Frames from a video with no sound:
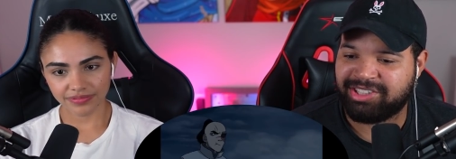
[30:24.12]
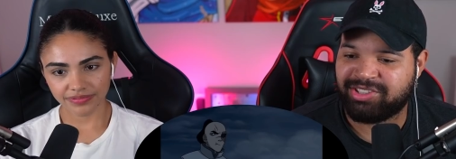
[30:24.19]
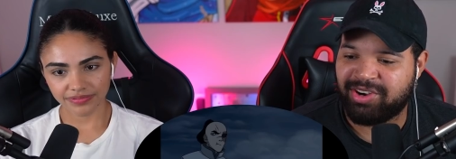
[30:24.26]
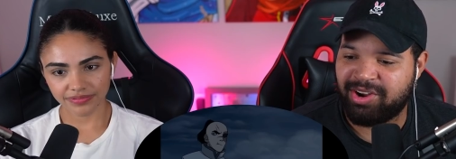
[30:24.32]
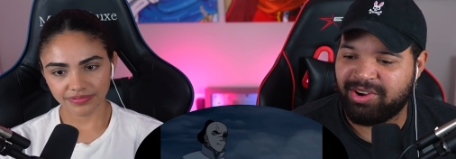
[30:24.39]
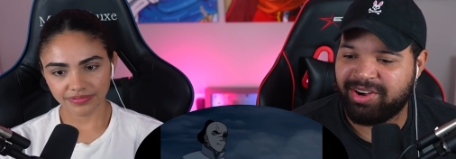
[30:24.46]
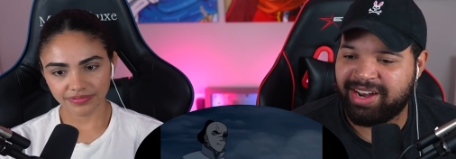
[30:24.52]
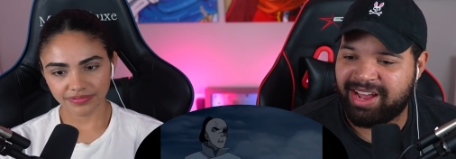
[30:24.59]

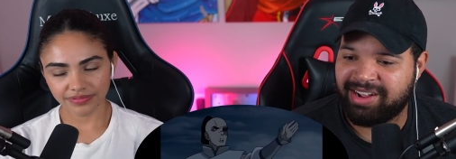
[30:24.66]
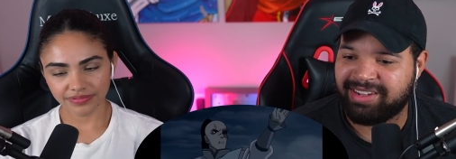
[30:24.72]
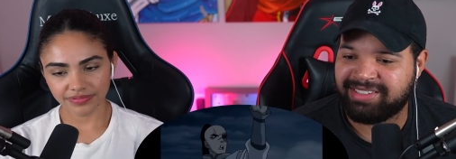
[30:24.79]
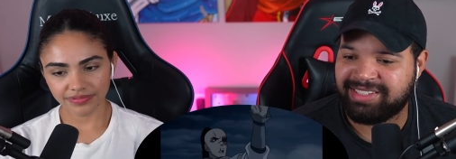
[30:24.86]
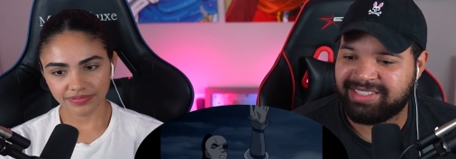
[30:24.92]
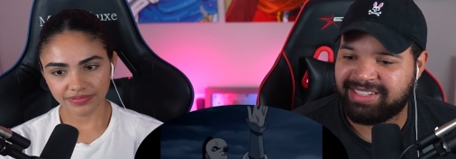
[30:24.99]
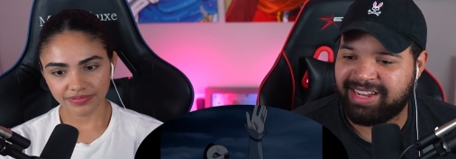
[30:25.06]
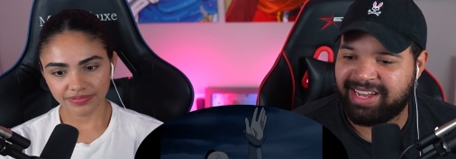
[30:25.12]
Speaker 1: stronger now because
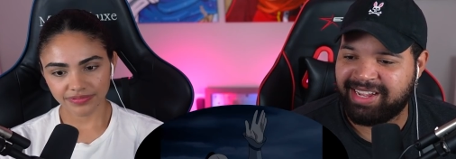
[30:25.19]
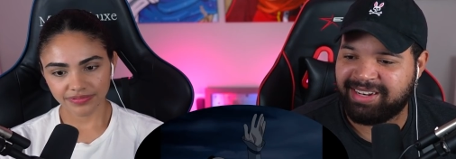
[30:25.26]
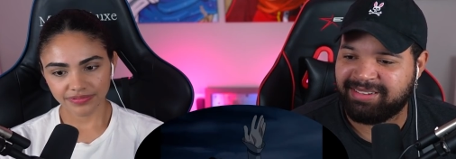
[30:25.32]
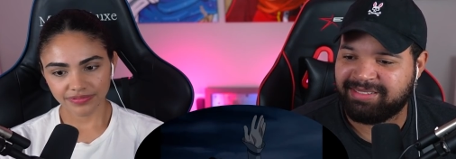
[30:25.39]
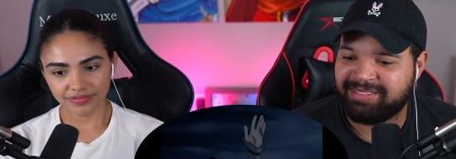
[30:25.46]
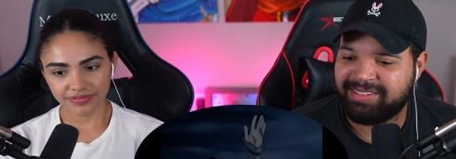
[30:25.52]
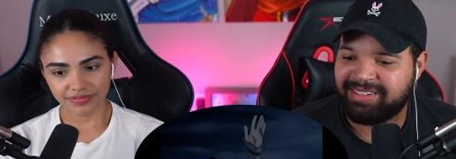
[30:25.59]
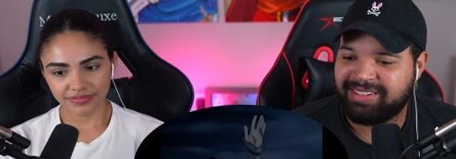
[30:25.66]
it's night.
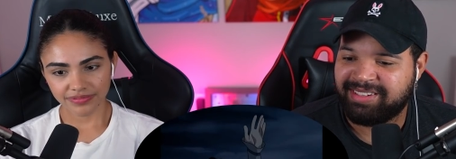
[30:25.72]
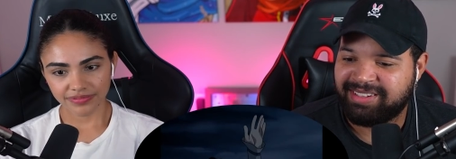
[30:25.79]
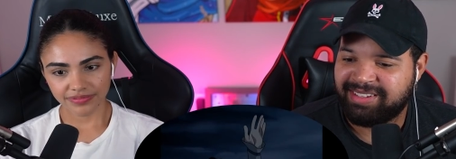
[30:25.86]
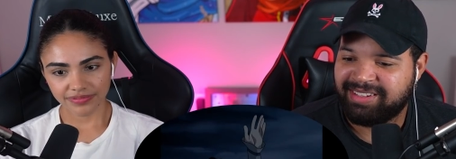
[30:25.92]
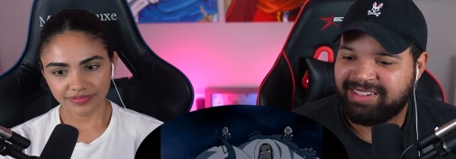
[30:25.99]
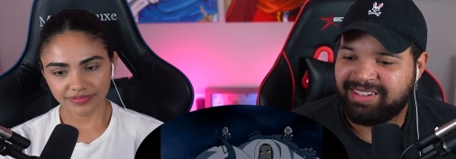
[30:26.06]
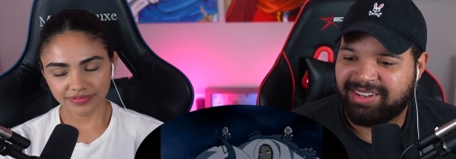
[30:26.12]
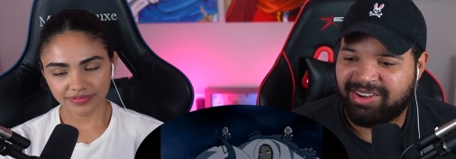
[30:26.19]

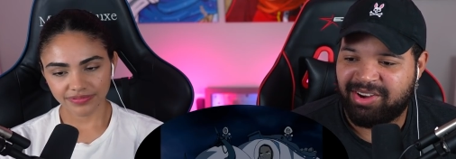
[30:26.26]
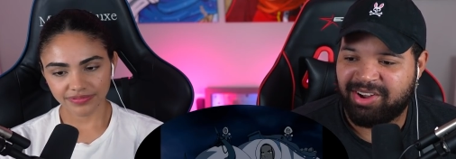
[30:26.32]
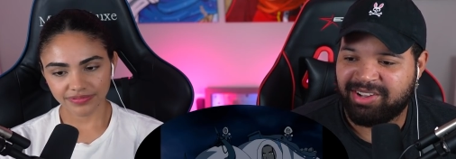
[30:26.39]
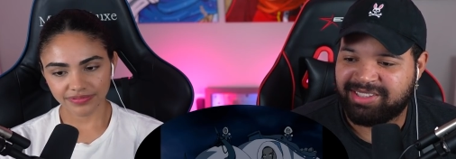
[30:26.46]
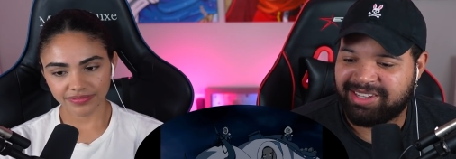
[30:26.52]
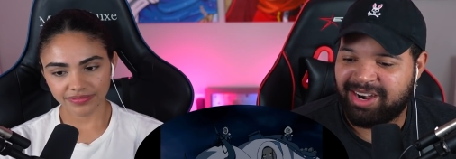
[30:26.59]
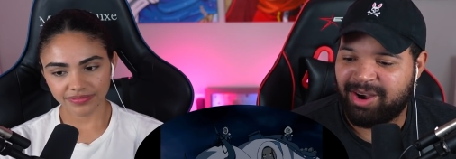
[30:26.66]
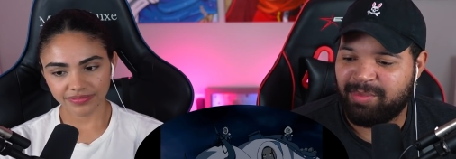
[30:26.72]
Oh,
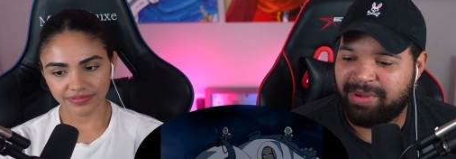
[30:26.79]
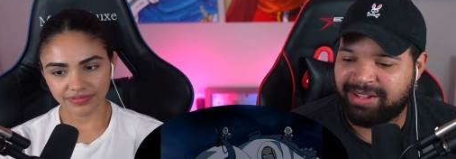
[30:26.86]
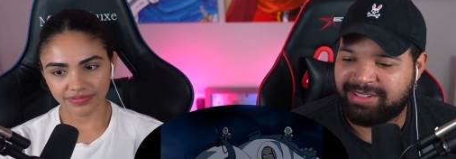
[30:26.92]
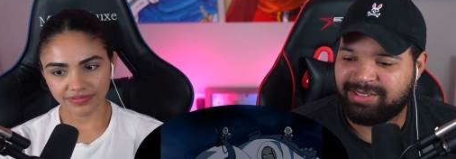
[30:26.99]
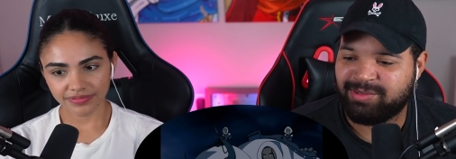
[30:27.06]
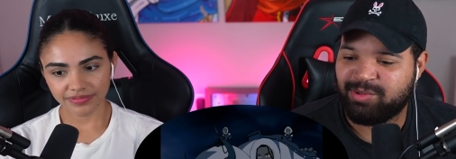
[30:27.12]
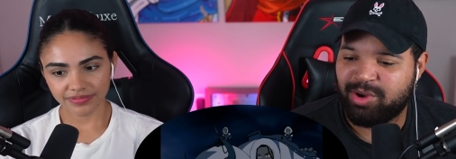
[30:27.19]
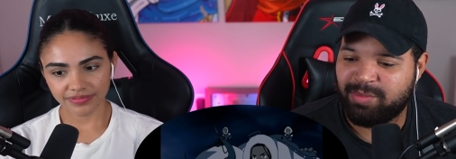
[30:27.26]
Katara about
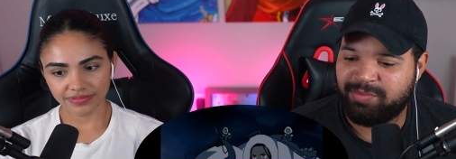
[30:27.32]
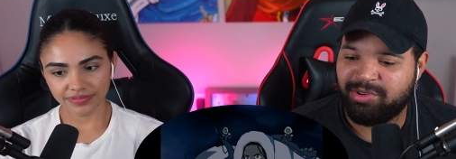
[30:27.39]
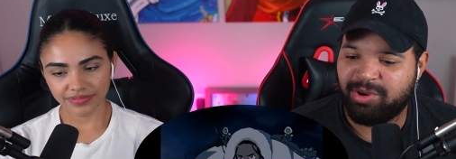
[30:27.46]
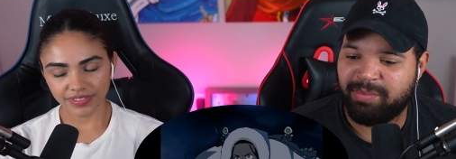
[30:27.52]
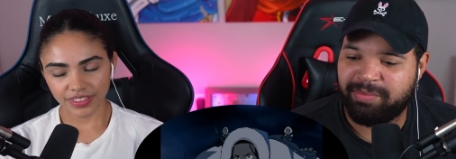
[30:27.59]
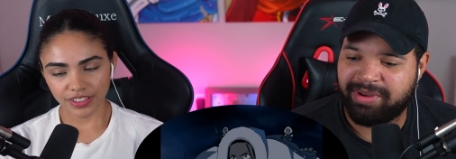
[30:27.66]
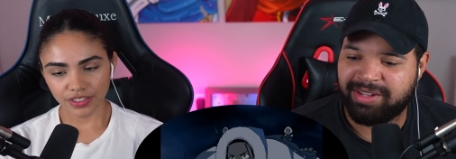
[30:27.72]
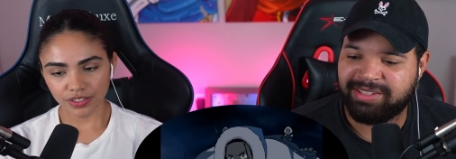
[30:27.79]
to whoop your
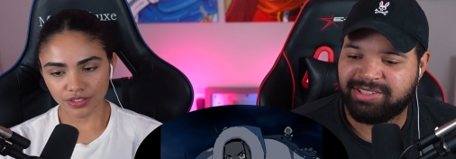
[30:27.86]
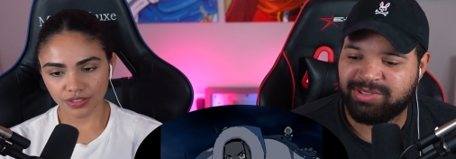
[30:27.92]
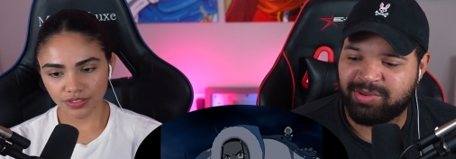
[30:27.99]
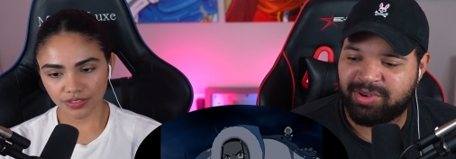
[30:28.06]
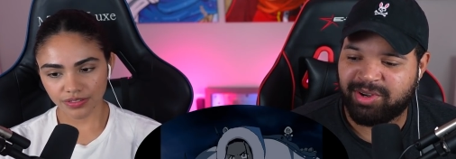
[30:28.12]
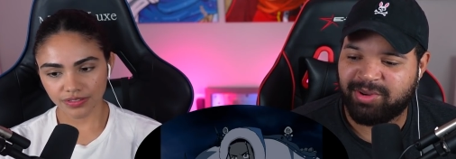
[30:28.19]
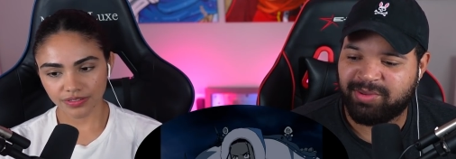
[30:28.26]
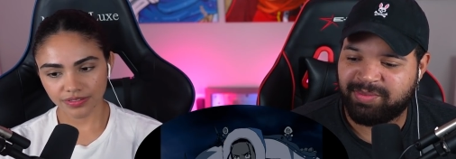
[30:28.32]
butt,
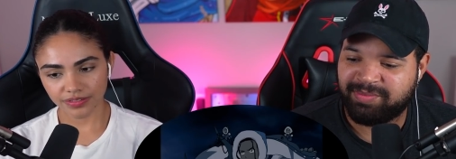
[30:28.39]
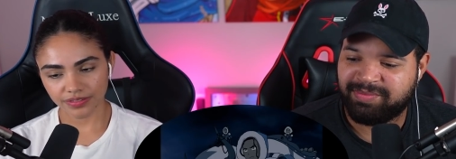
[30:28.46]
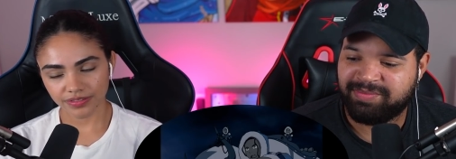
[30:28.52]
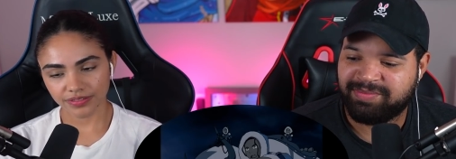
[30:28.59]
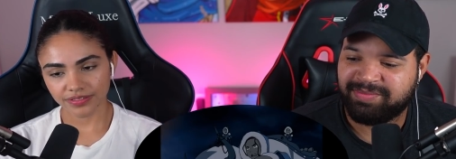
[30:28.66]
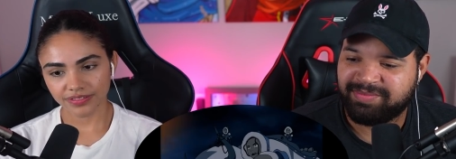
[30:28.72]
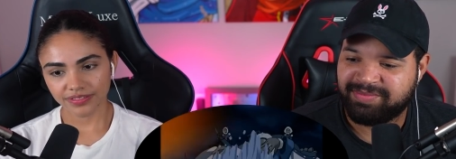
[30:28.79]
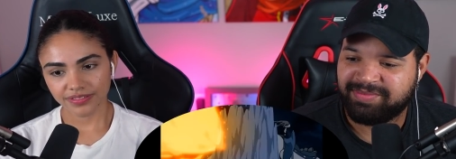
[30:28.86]
Zuko.
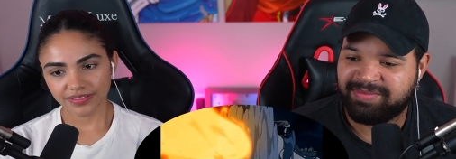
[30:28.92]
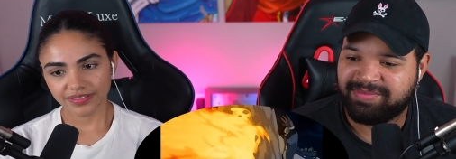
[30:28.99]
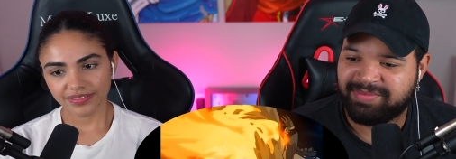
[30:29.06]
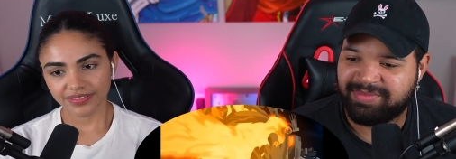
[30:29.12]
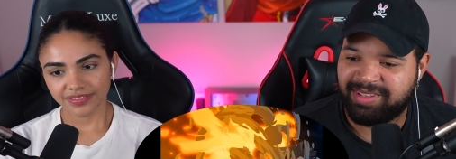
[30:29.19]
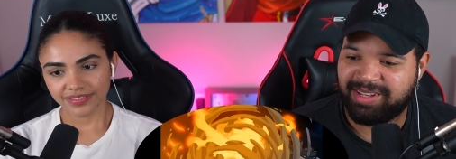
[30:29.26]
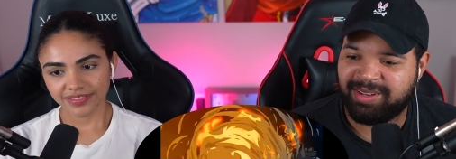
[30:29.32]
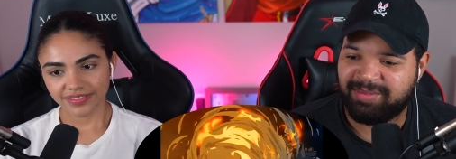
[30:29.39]

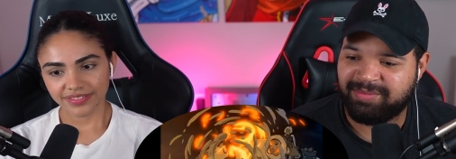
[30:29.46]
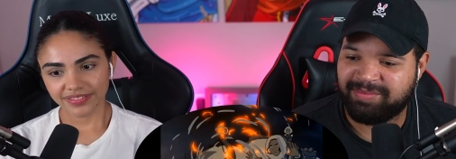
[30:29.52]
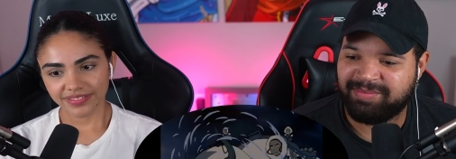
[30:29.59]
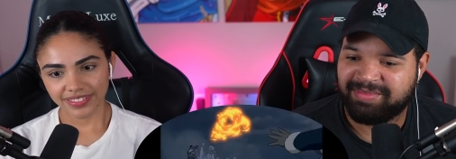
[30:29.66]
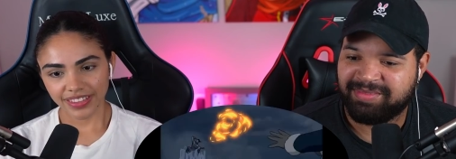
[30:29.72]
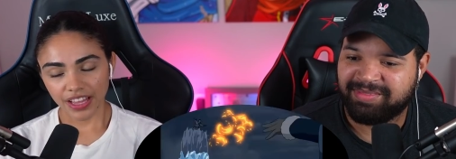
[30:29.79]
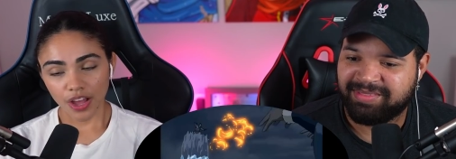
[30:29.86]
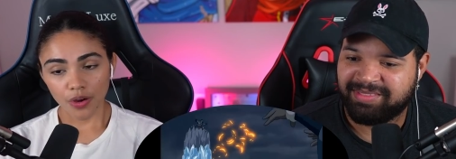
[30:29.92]
Yep.
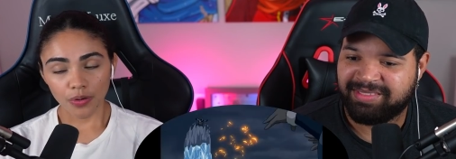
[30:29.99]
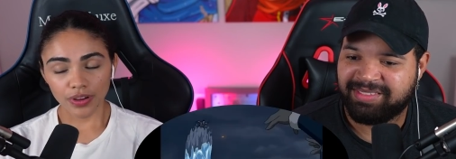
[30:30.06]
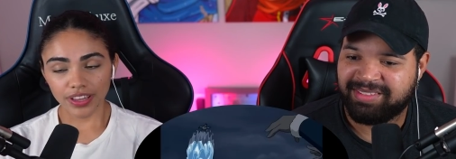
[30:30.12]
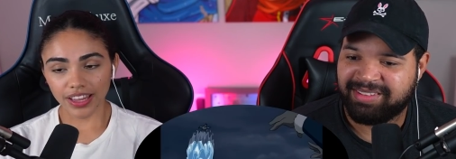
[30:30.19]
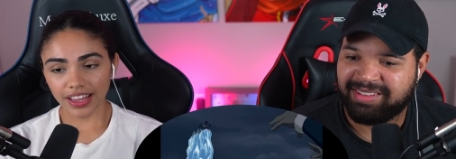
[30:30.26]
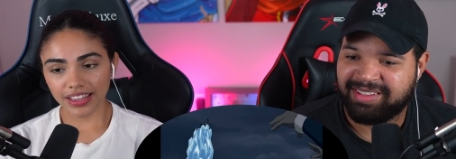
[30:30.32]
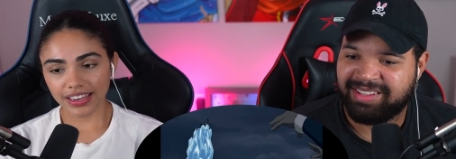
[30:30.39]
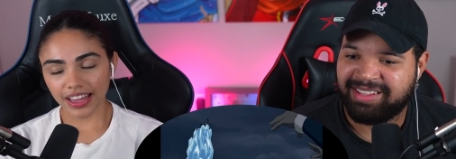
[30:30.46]
Speaker 2: Well,
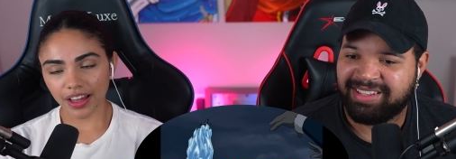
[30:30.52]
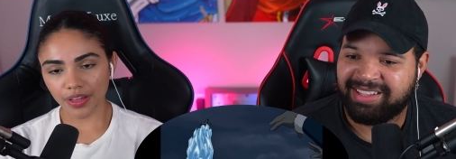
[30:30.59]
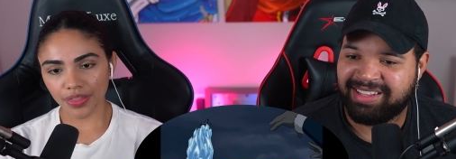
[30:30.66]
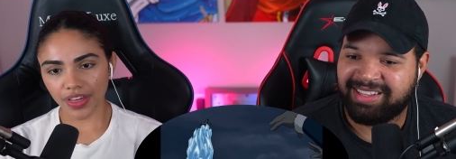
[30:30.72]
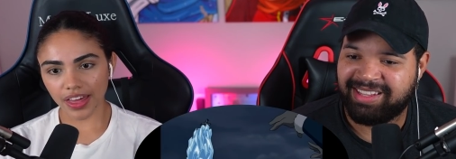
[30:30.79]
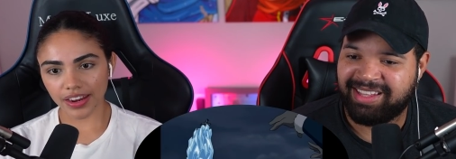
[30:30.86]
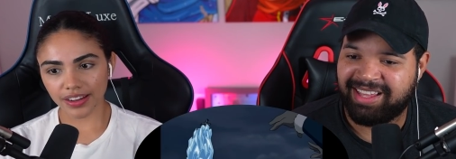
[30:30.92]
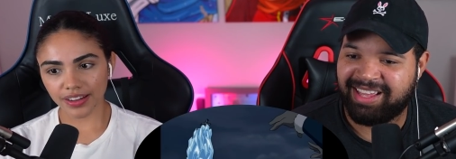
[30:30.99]
yeah, now
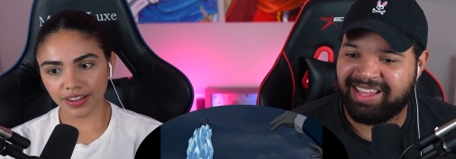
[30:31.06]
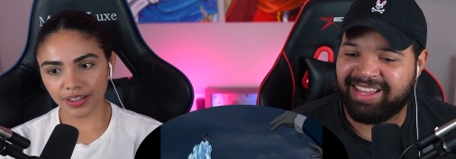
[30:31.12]
that um,